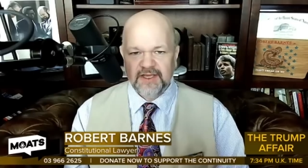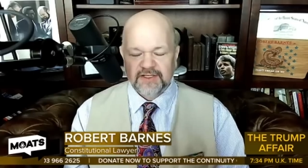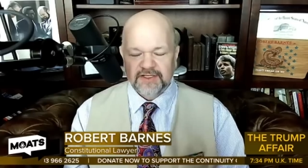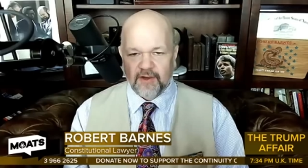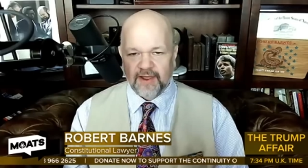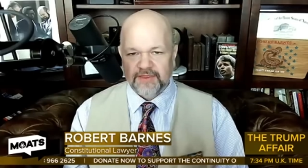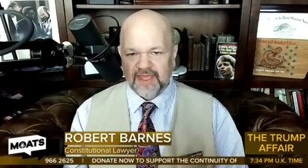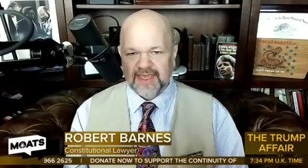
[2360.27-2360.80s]

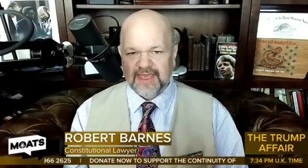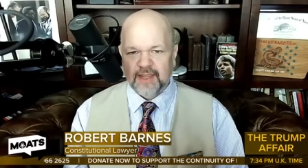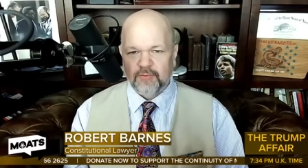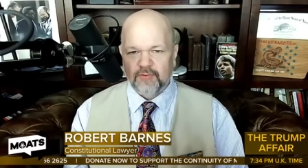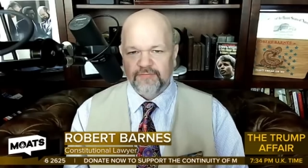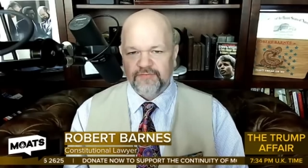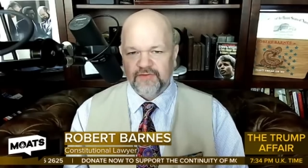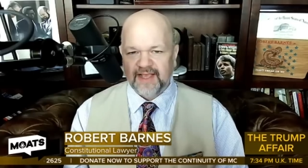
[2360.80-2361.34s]
So I think it
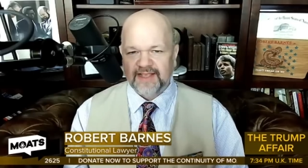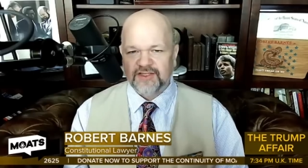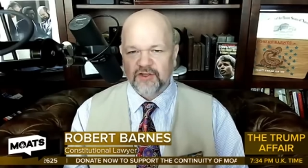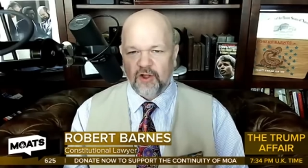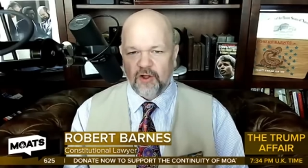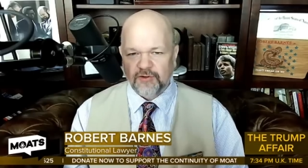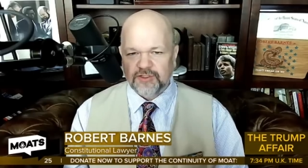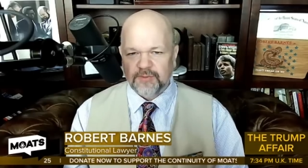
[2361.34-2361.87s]
reflects
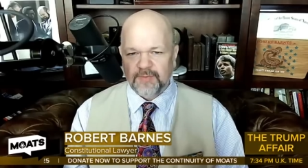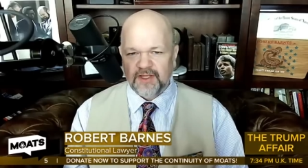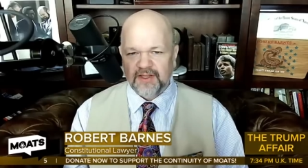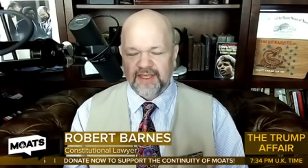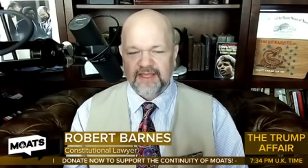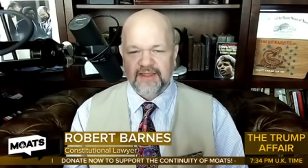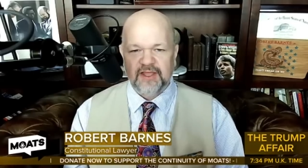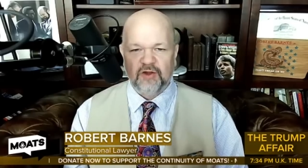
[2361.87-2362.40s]

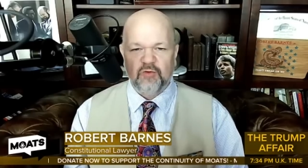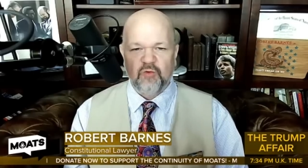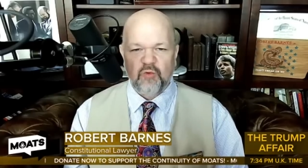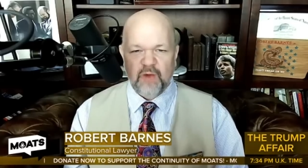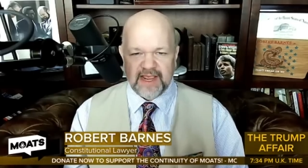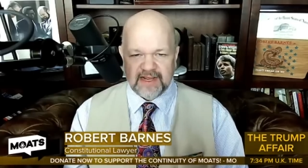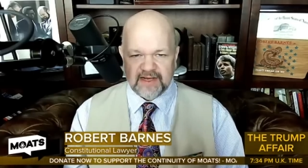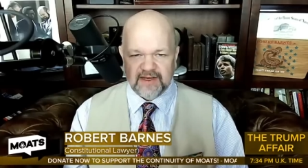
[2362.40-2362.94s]
ultimately their
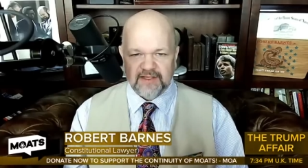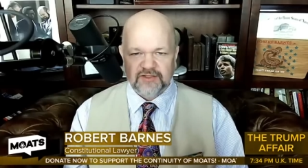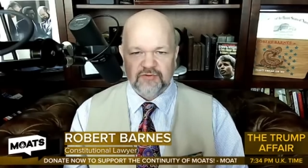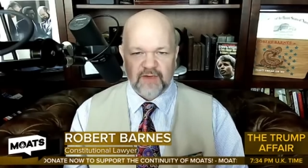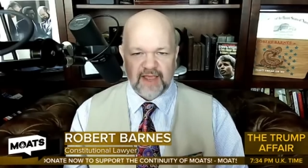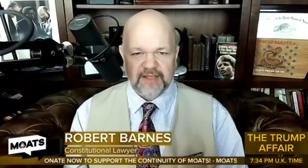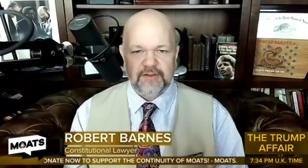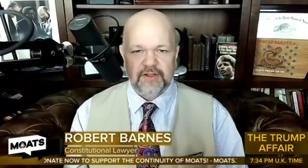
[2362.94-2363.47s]

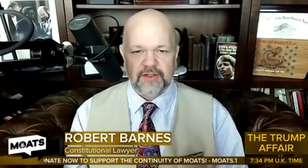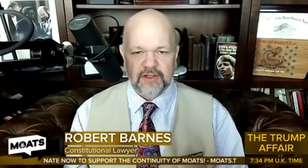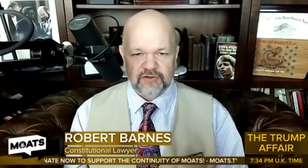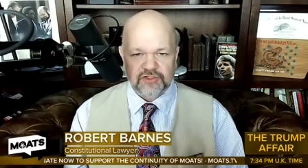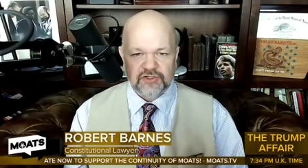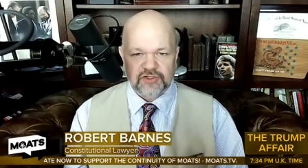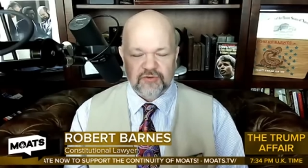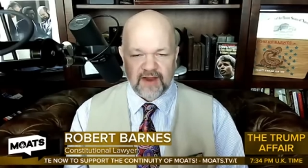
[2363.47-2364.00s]
weakness rather than
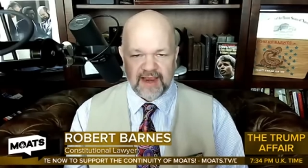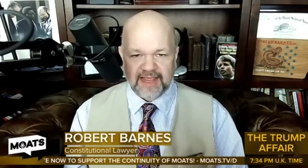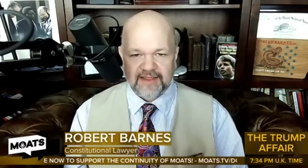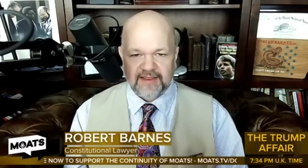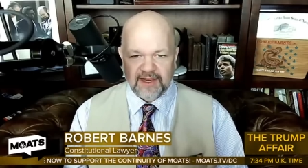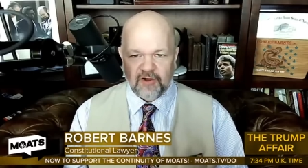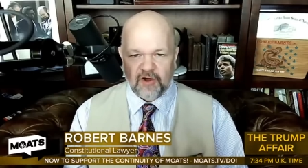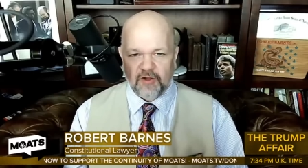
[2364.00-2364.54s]
their
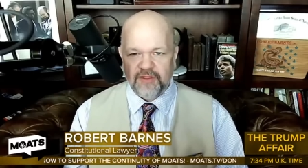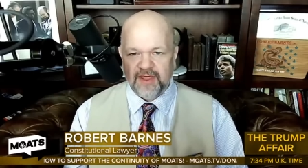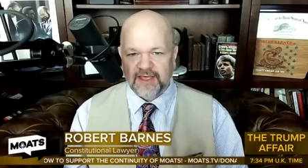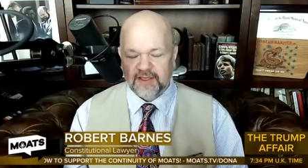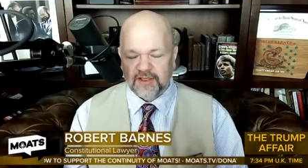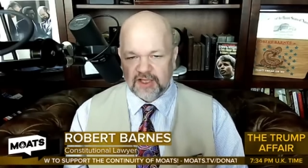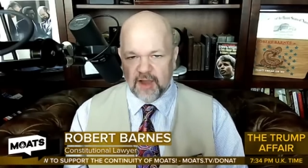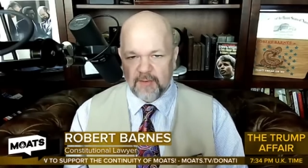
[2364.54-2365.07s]
strength, that all they
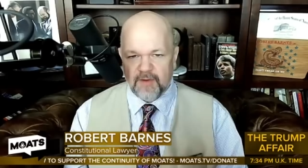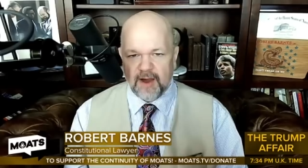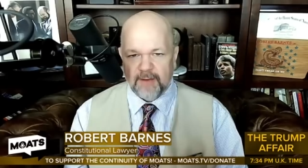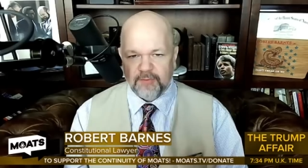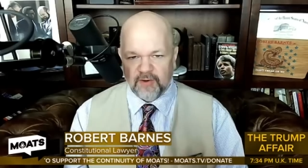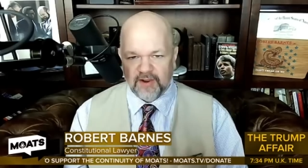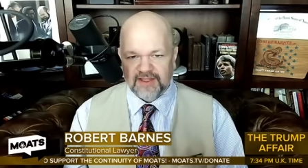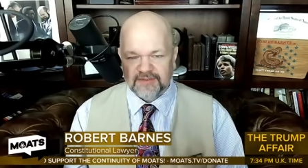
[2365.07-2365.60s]
could come
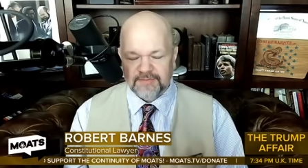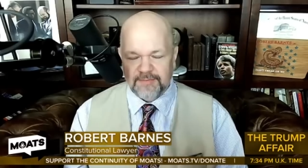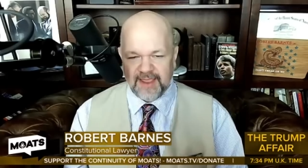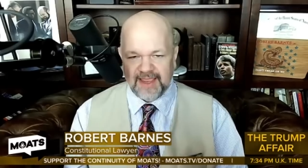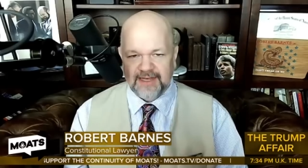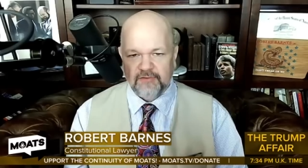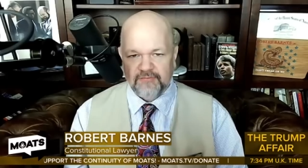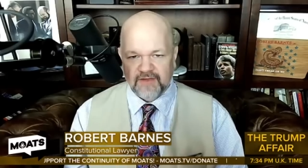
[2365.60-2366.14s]
up with as a
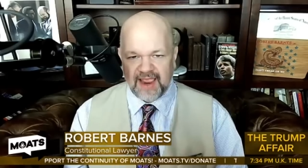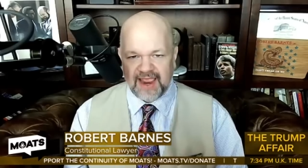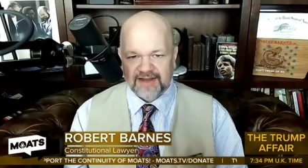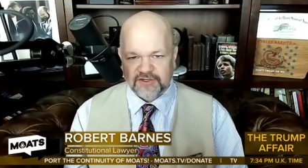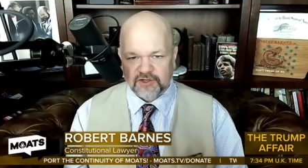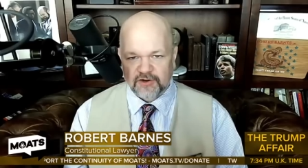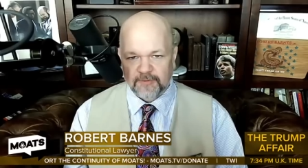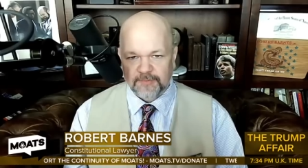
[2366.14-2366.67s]

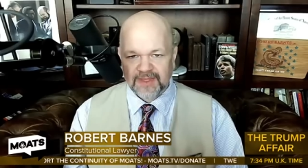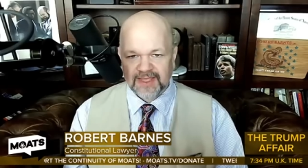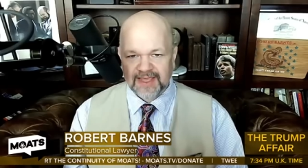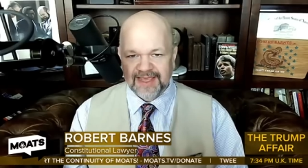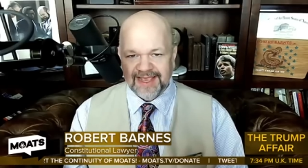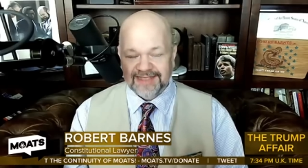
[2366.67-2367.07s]
manufacturer